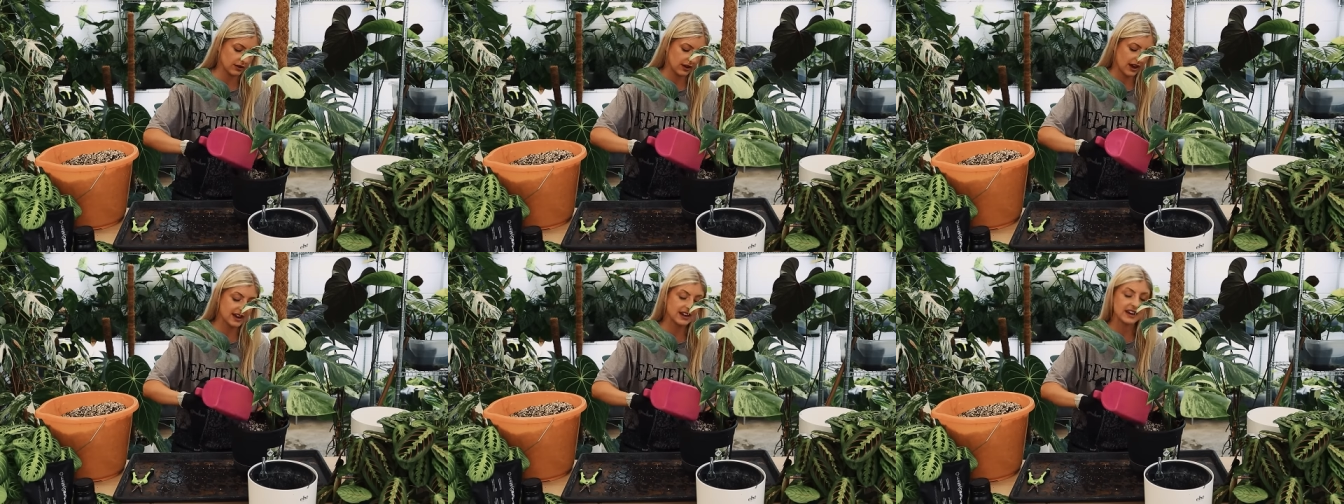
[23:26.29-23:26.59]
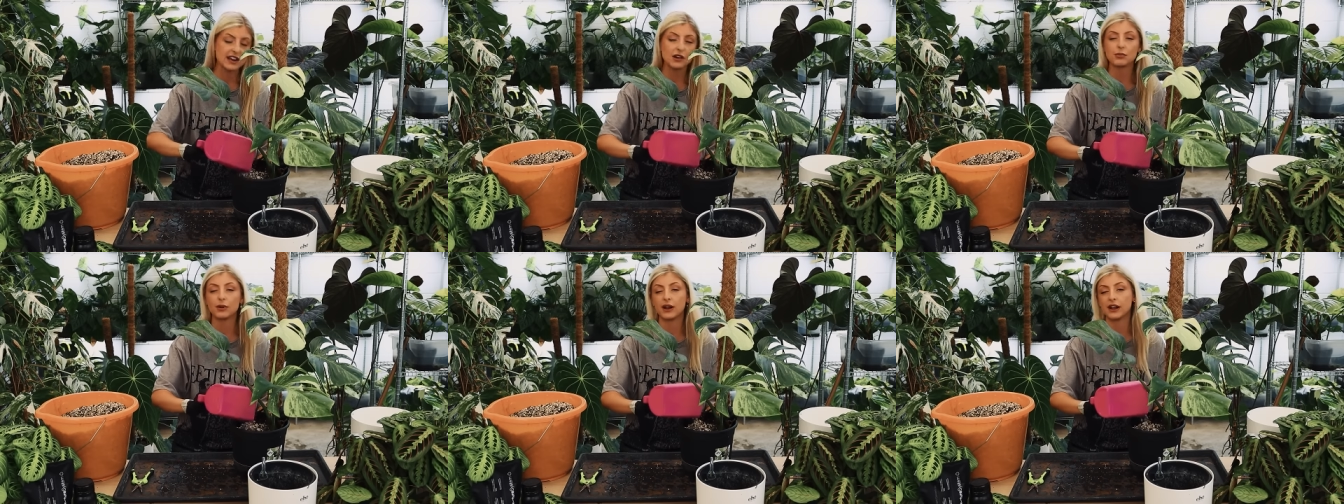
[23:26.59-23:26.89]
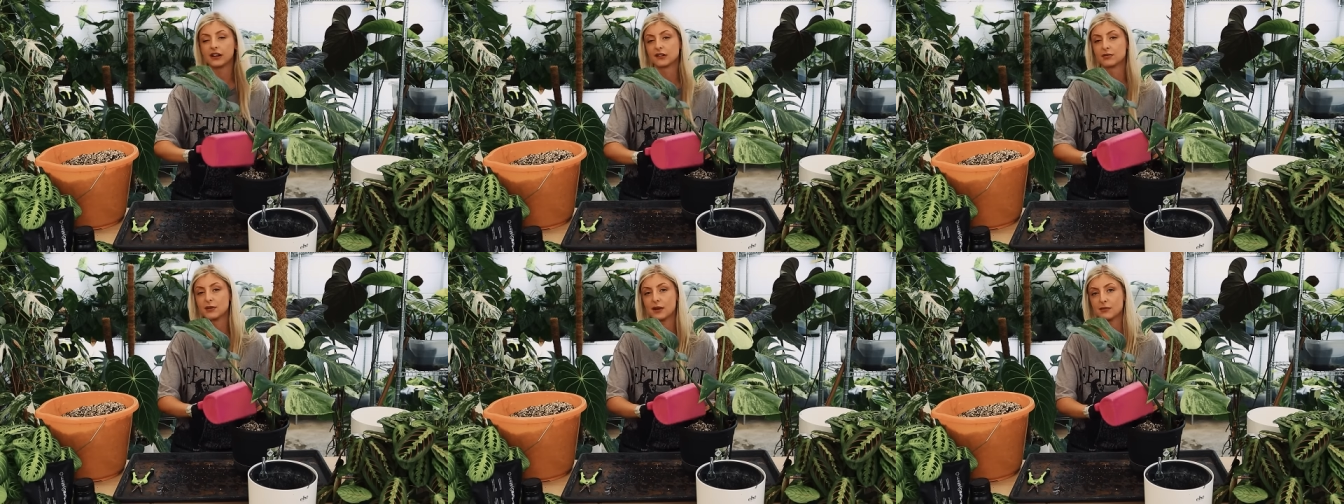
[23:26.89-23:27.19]
Hey,
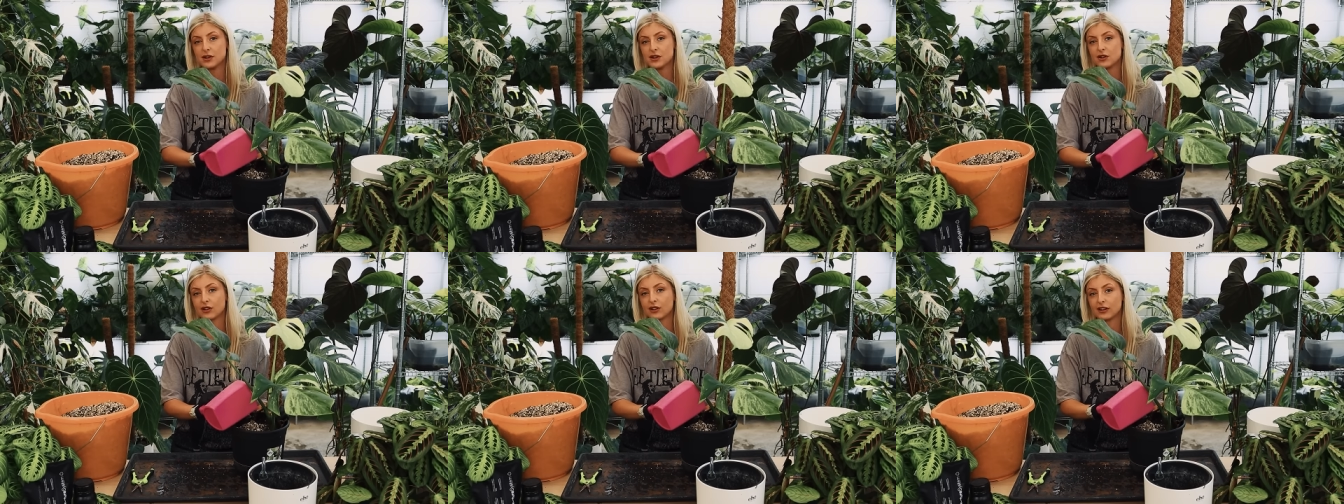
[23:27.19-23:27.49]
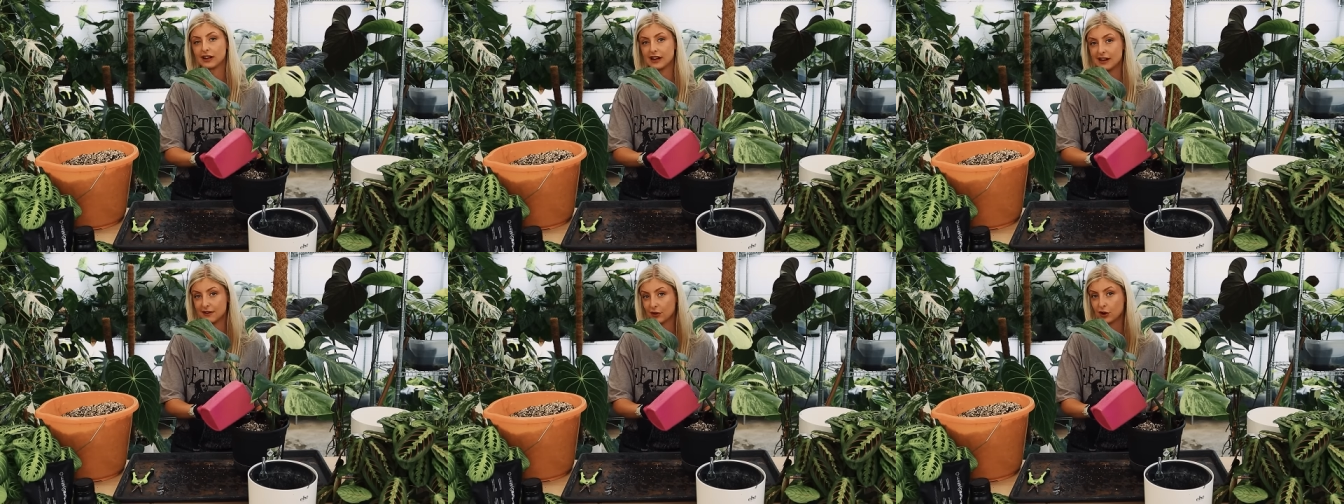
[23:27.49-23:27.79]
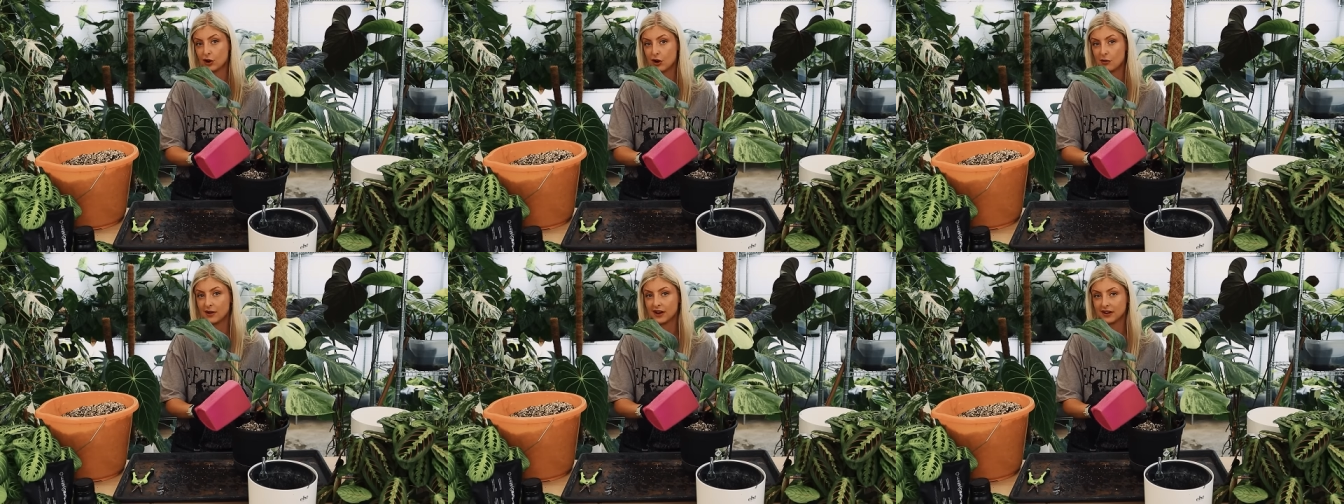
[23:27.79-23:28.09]
Neoplants, maybe you could leave
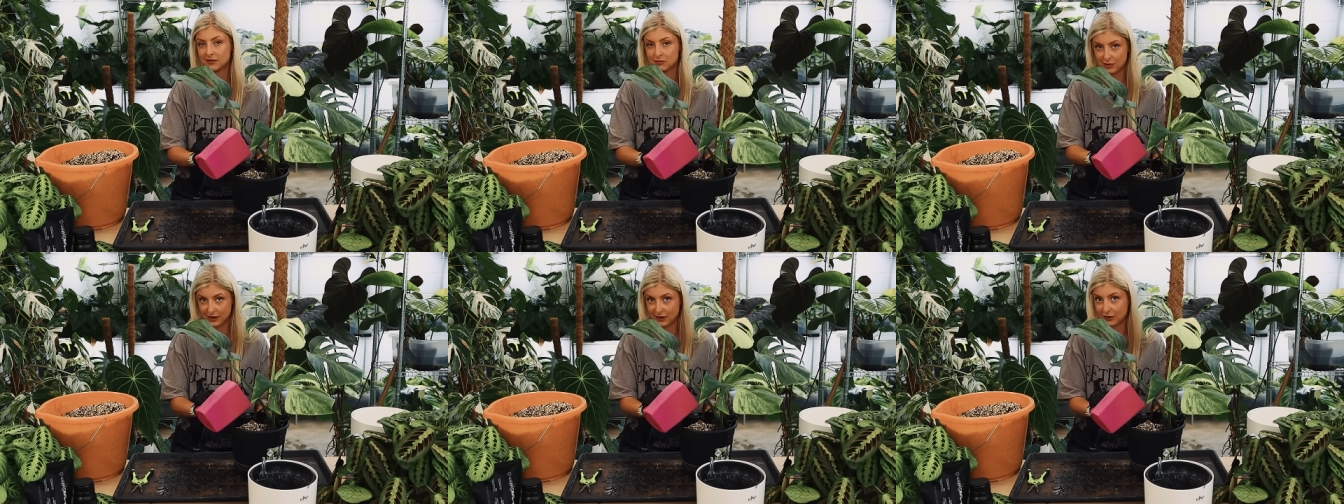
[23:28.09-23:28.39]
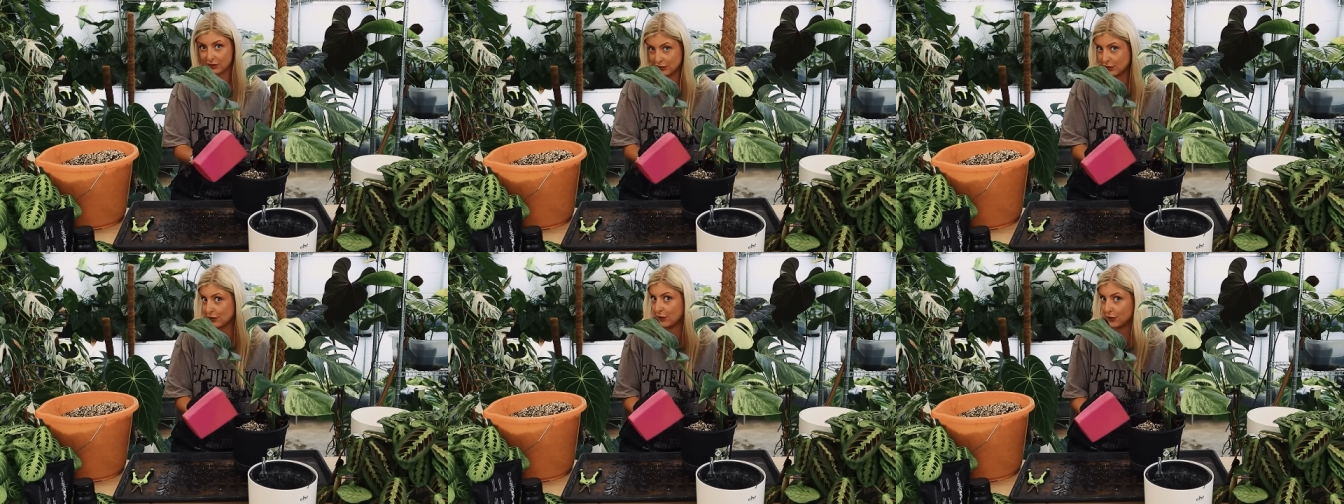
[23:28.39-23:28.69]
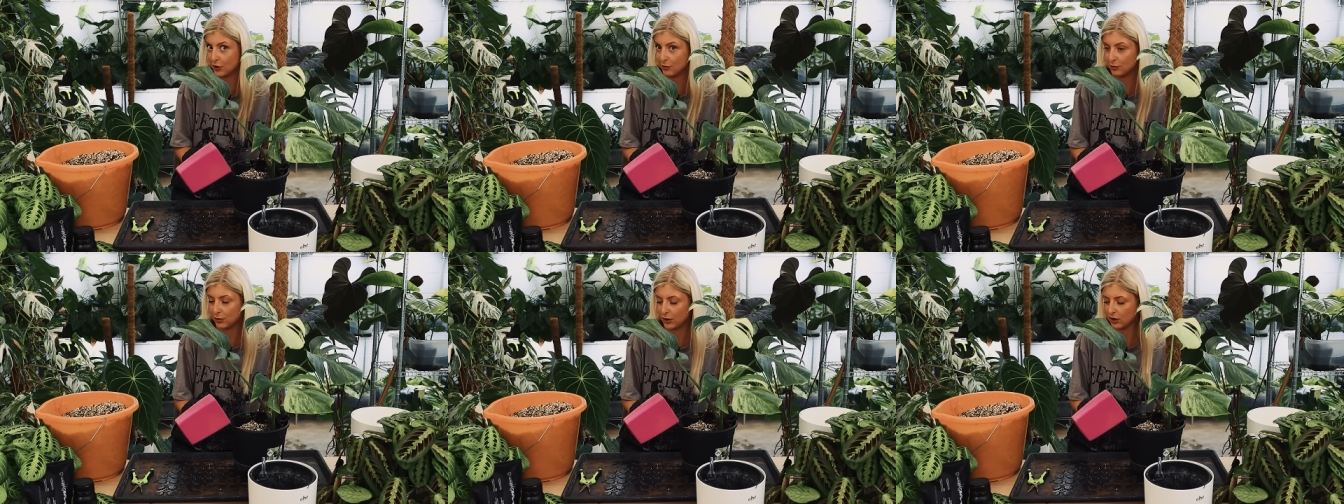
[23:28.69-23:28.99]
a comment because you're
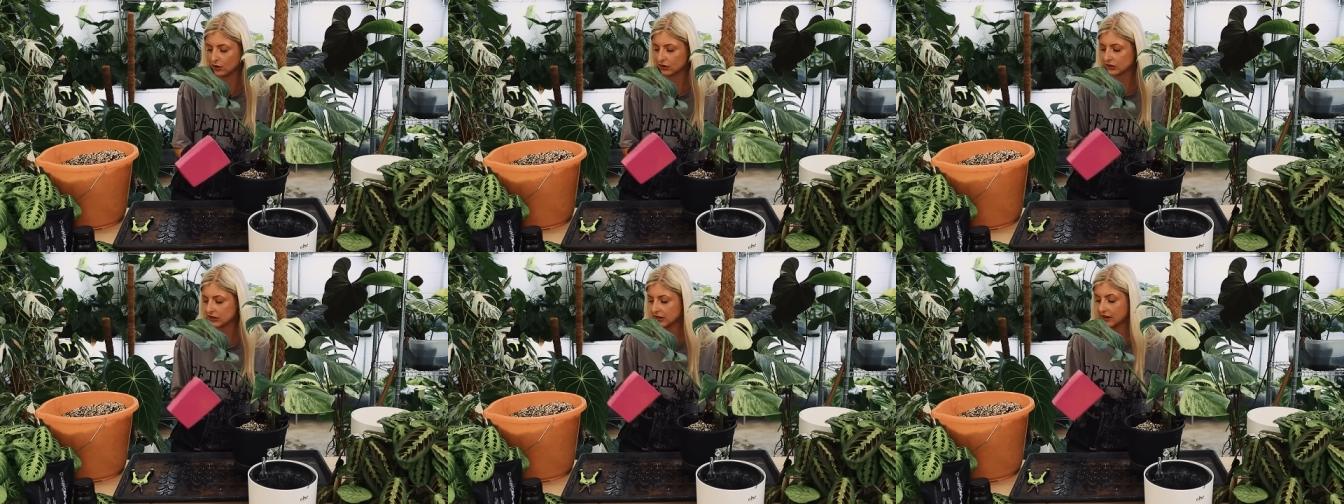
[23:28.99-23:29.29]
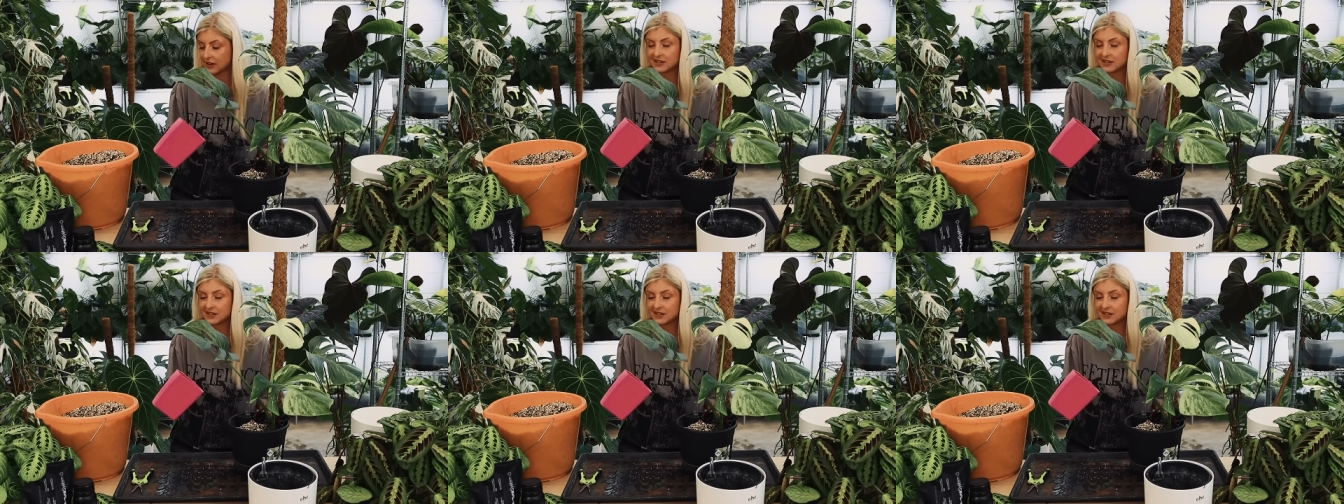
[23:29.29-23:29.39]
not blocked